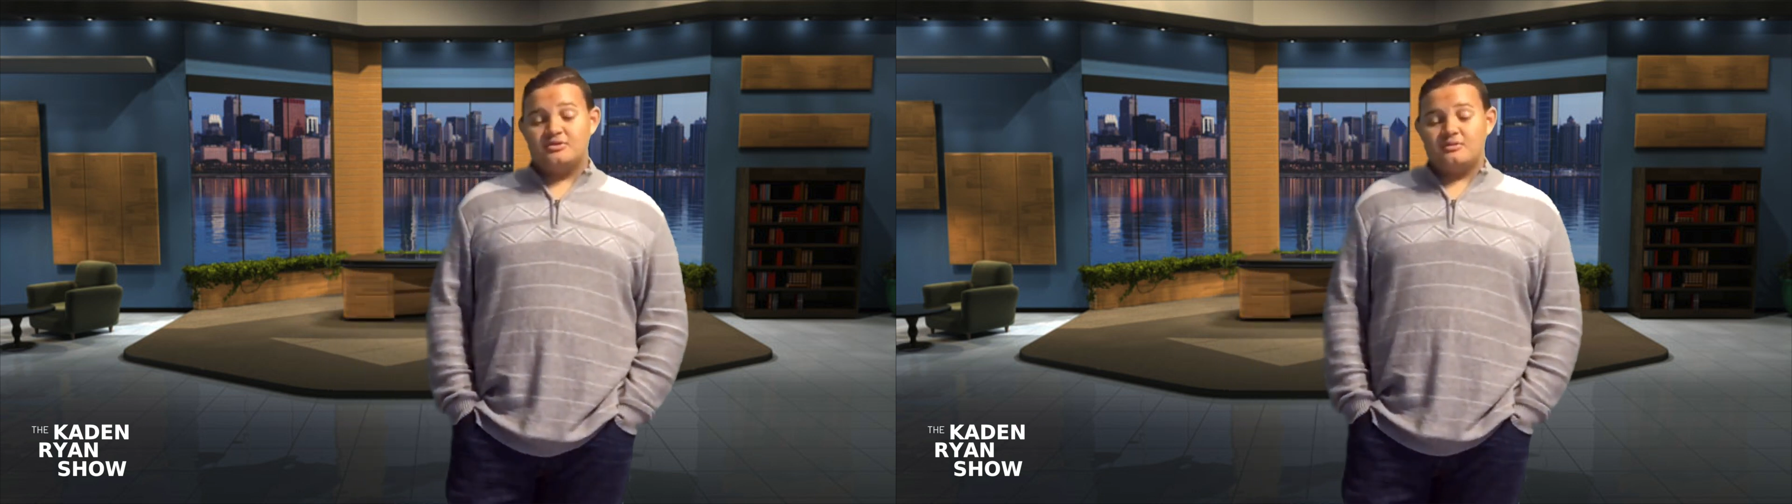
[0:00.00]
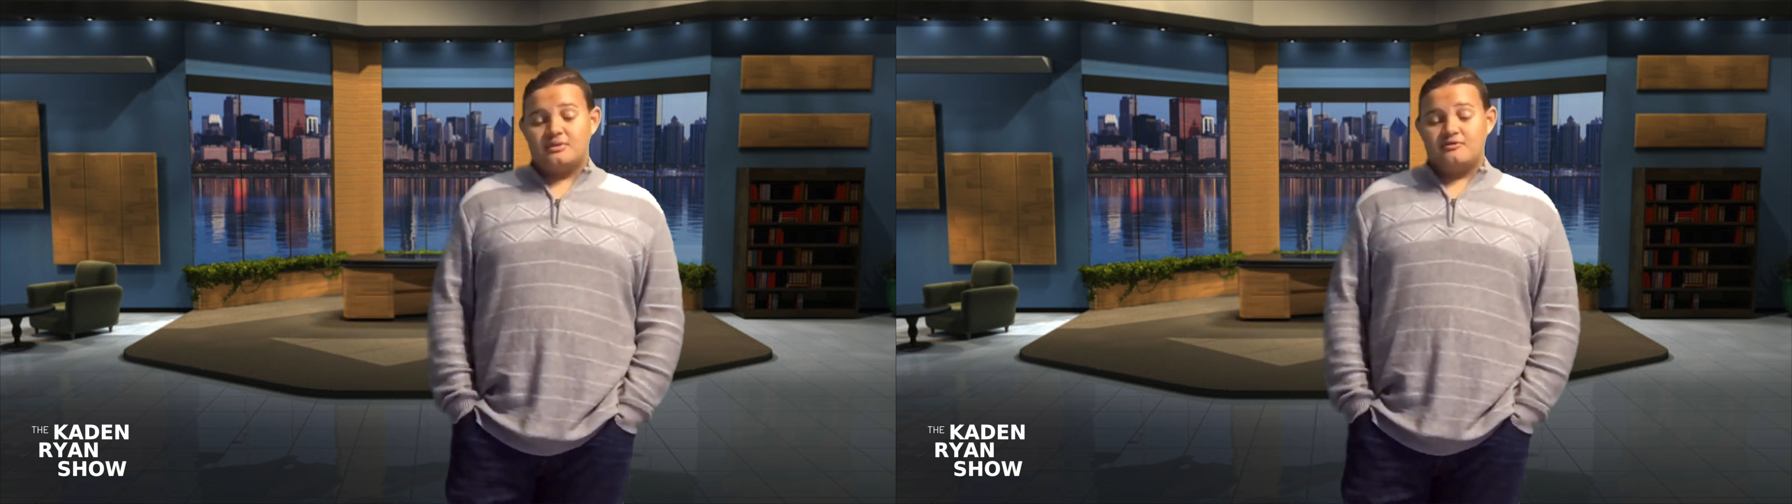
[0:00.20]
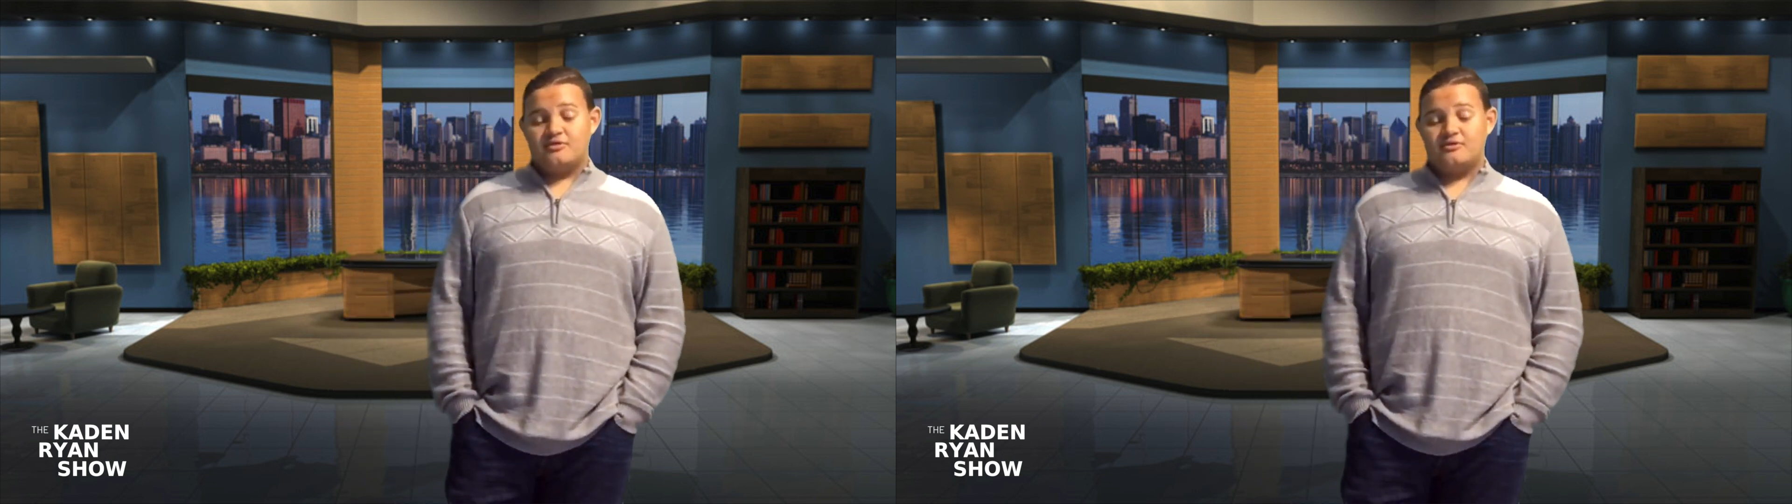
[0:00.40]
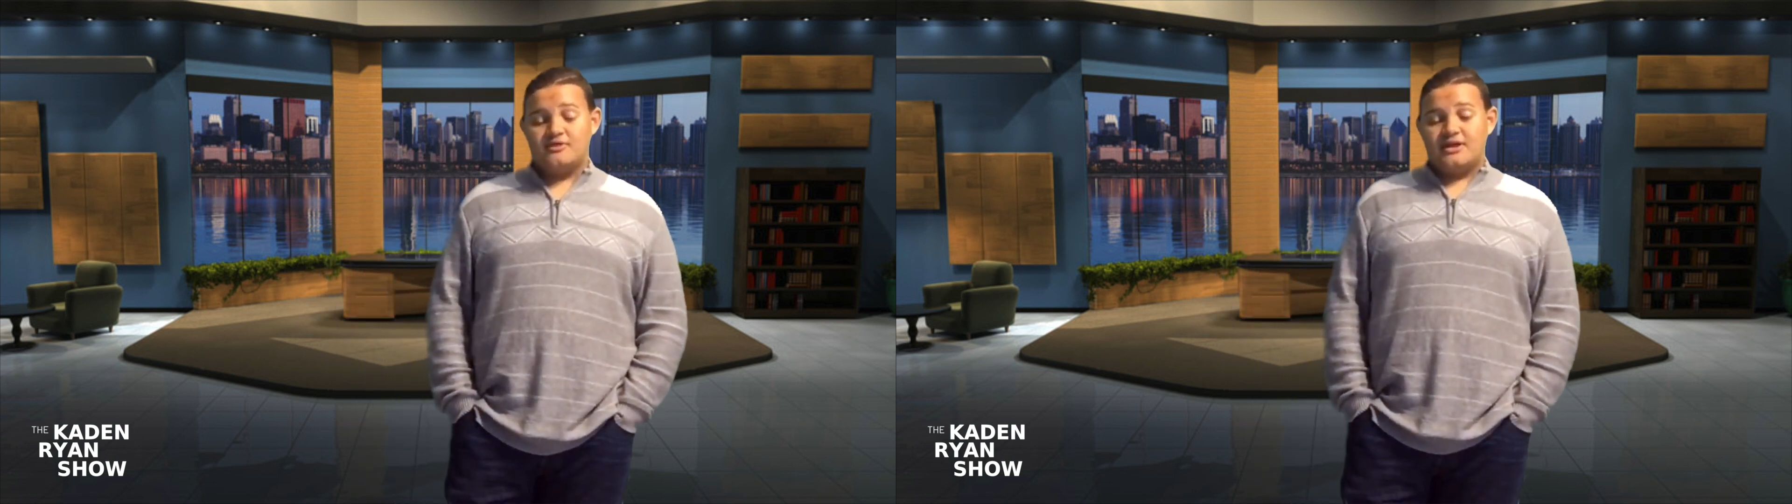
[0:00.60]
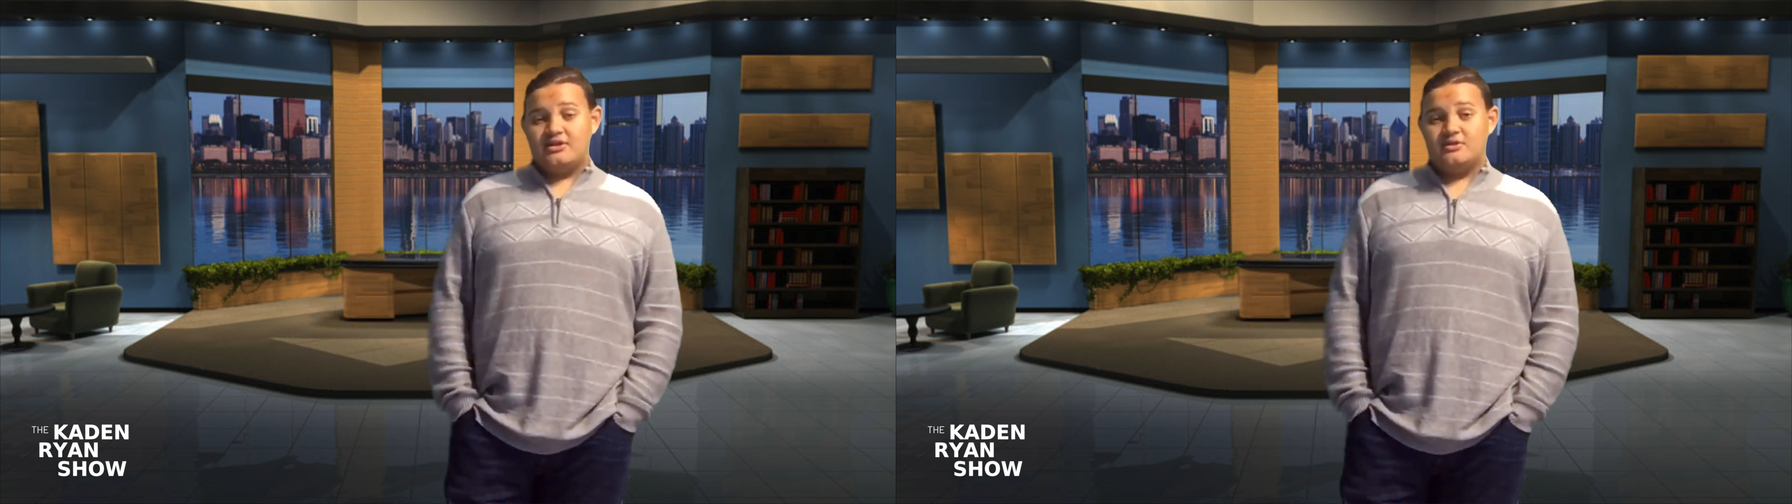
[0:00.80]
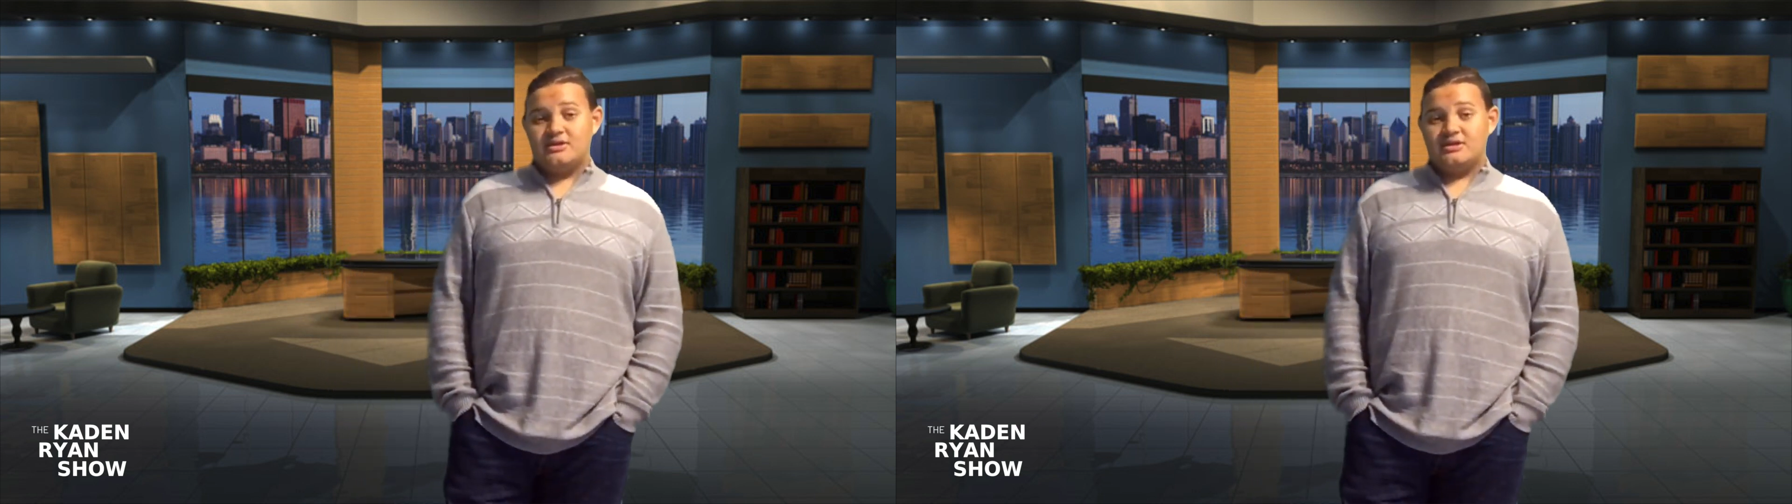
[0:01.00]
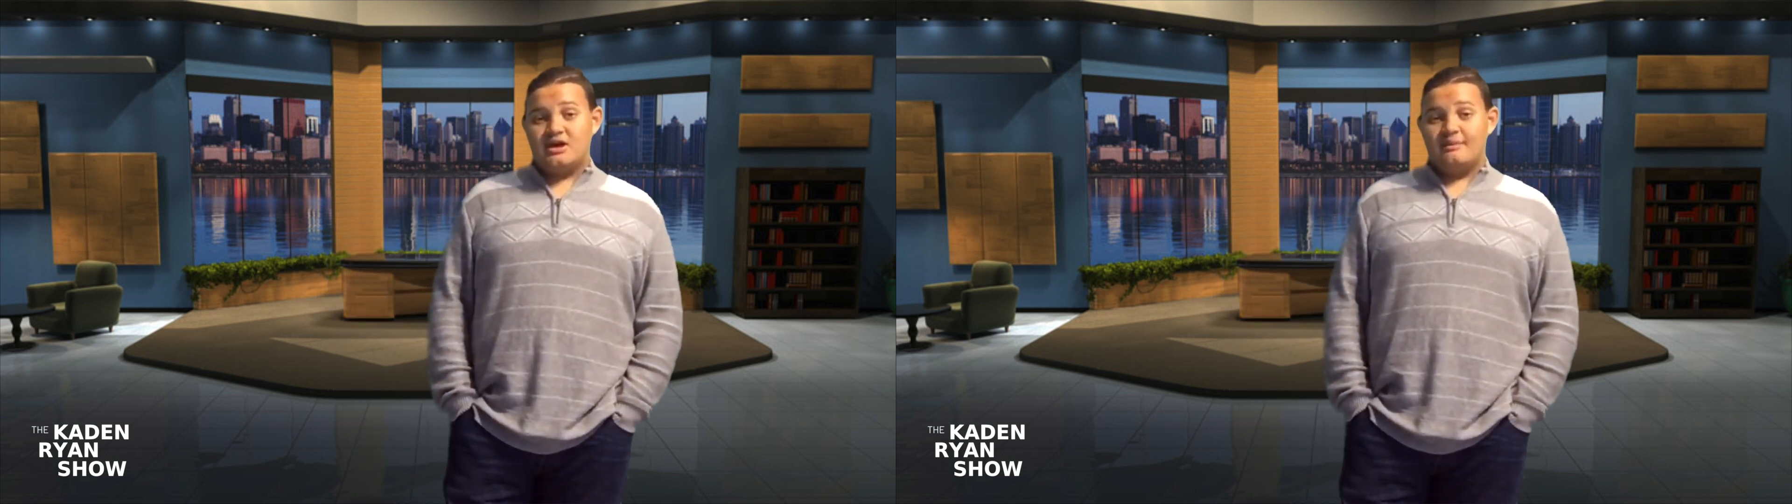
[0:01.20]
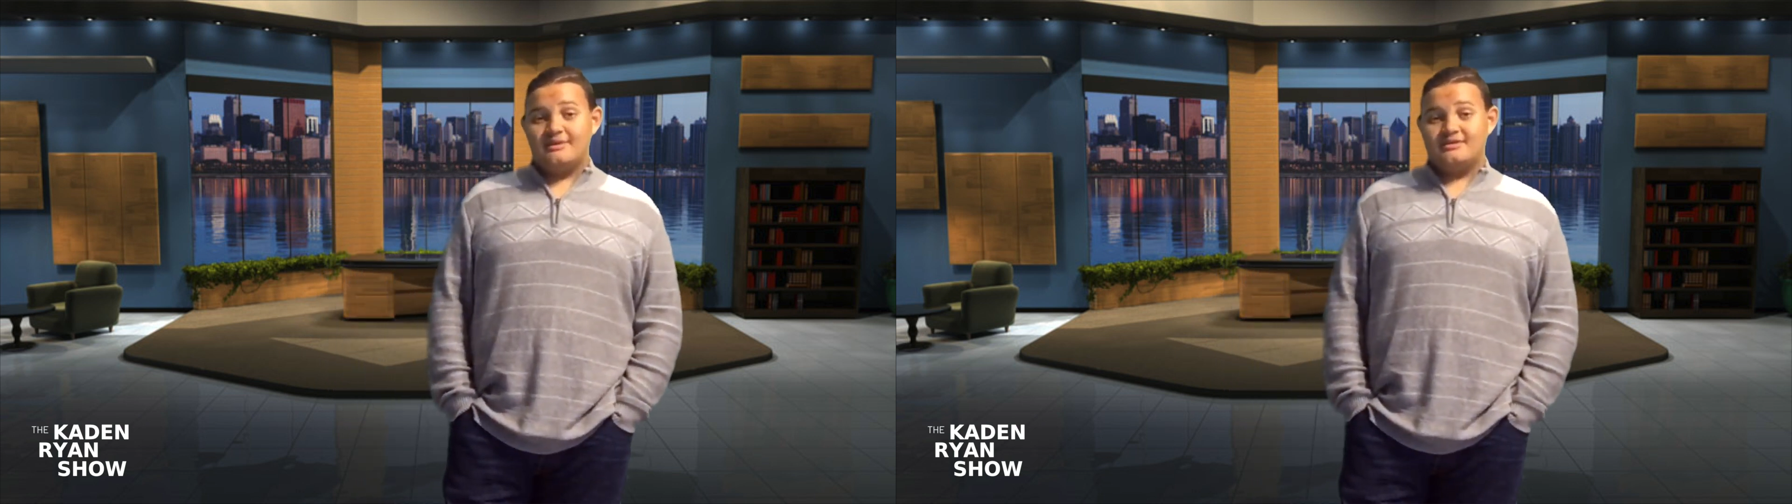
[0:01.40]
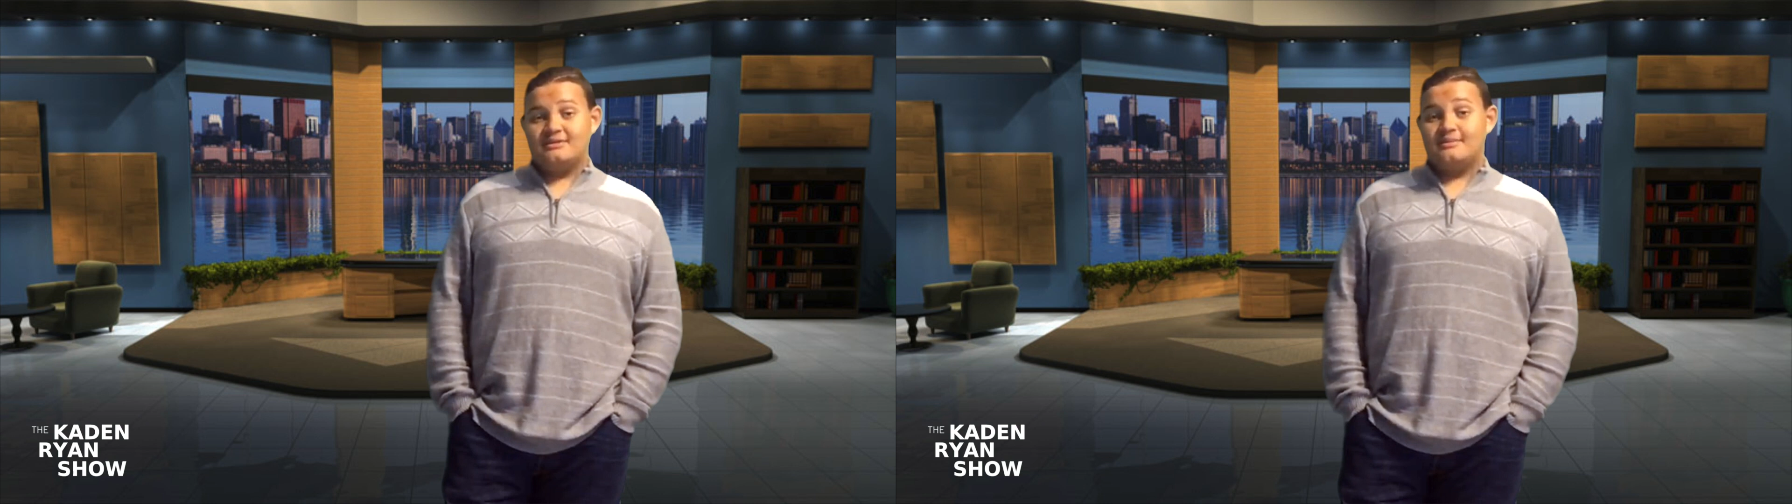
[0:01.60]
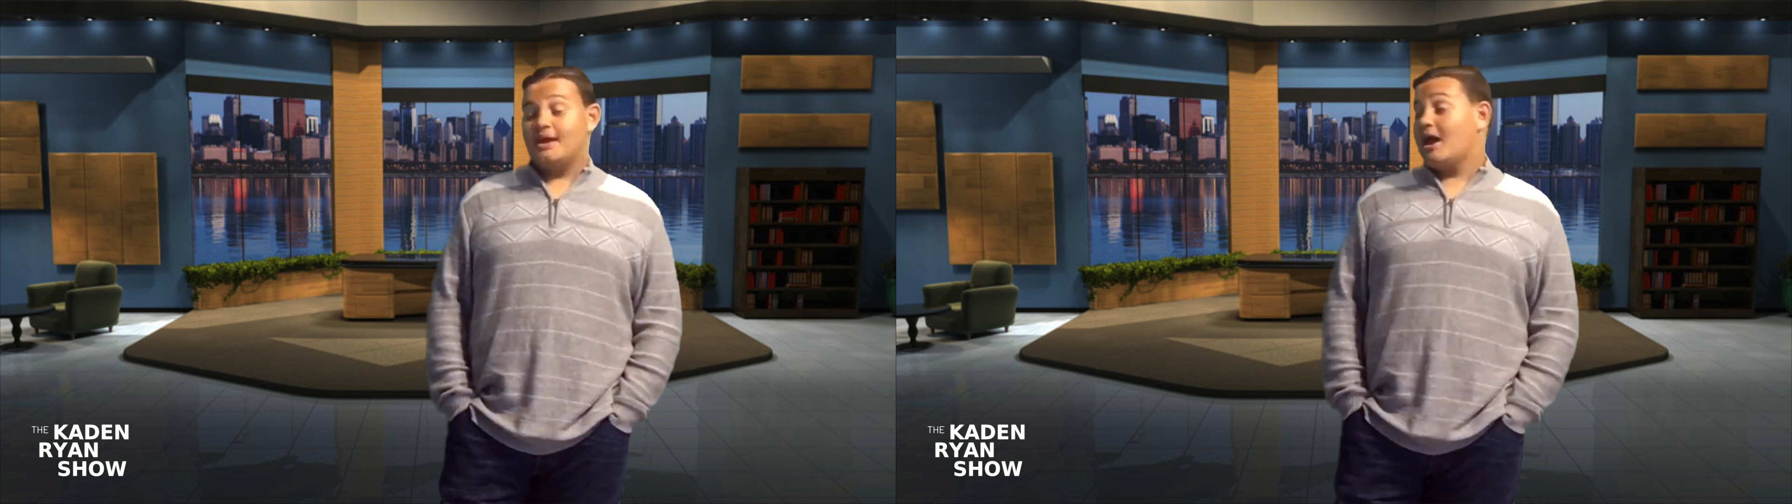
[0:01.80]
or whenever you feel like you need to comment
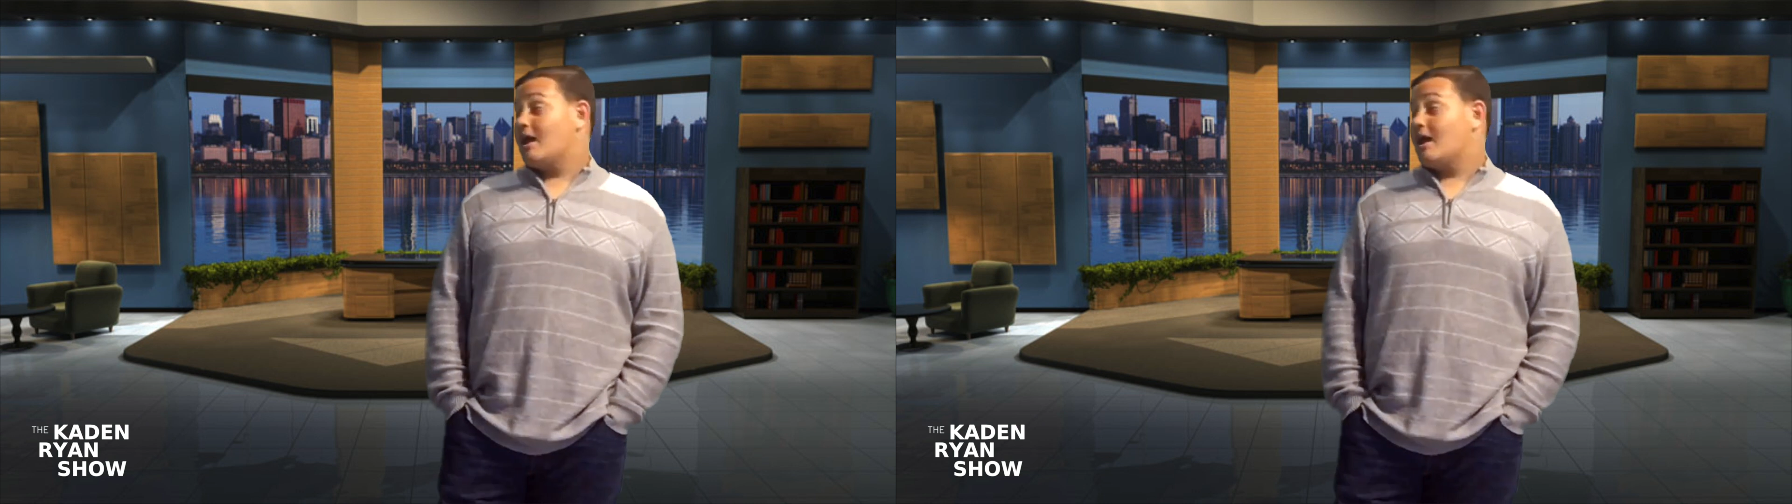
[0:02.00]
something,